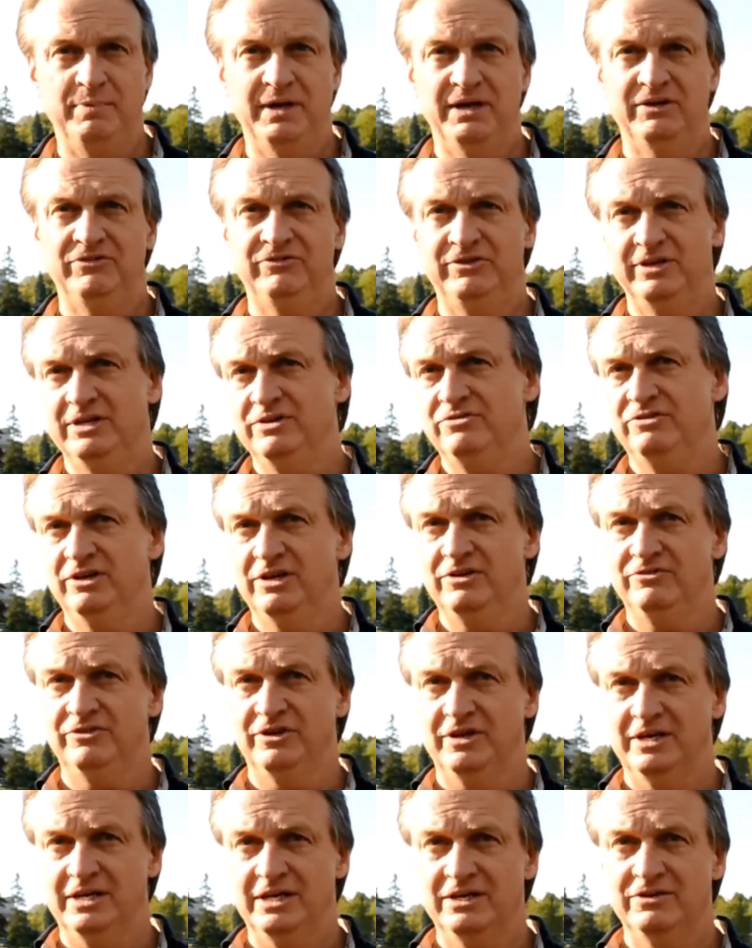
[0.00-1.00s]
best
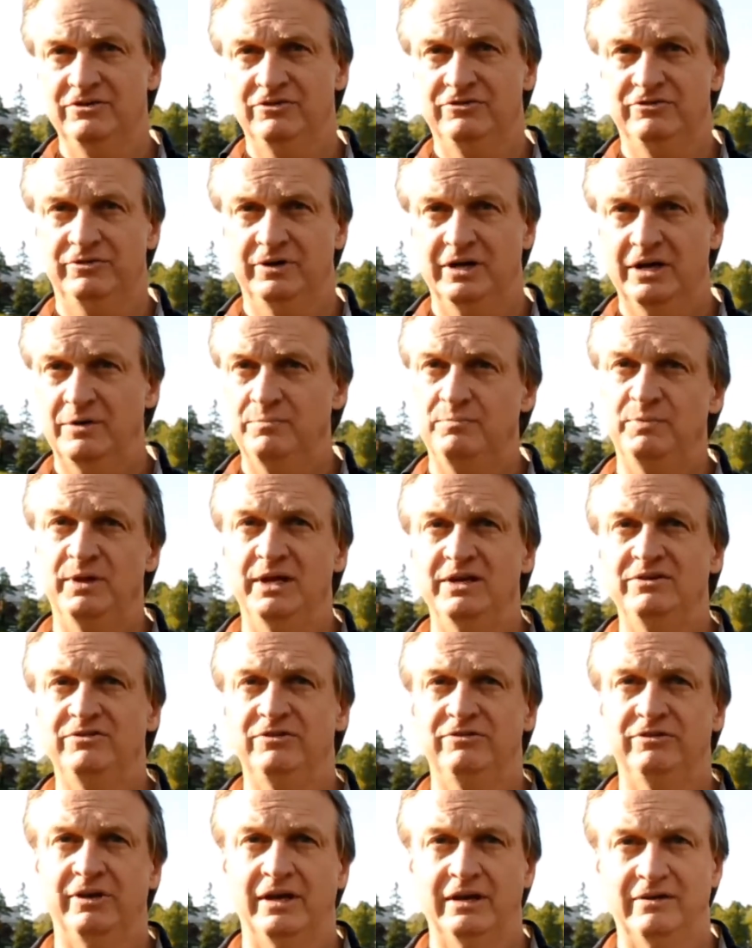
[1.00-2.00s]
DJs in the industry in
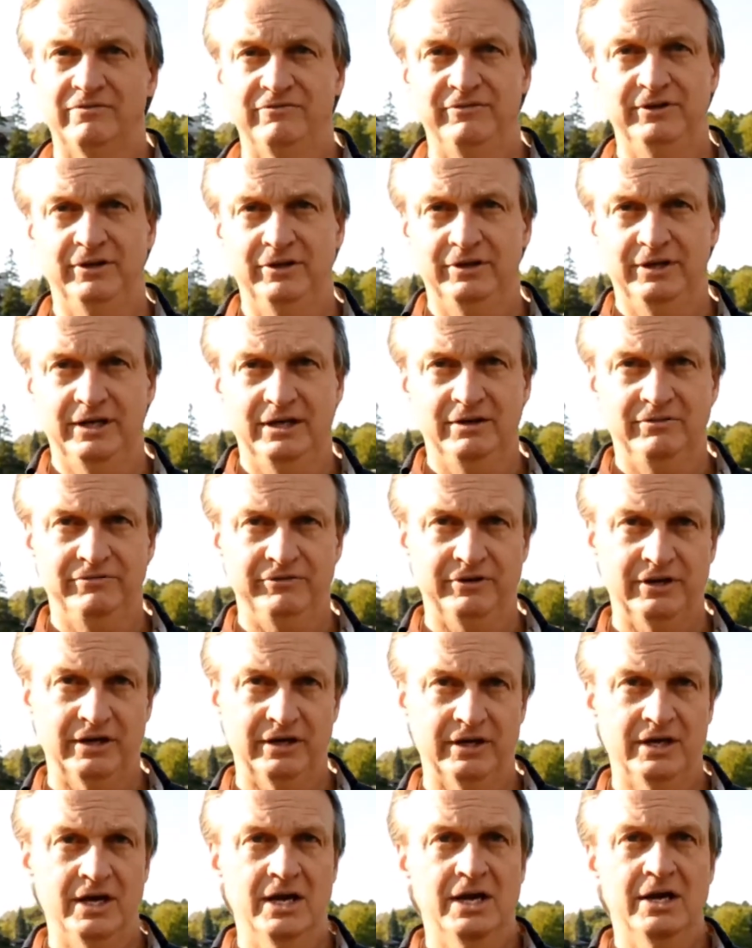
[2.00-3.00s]
places like Philadelphia,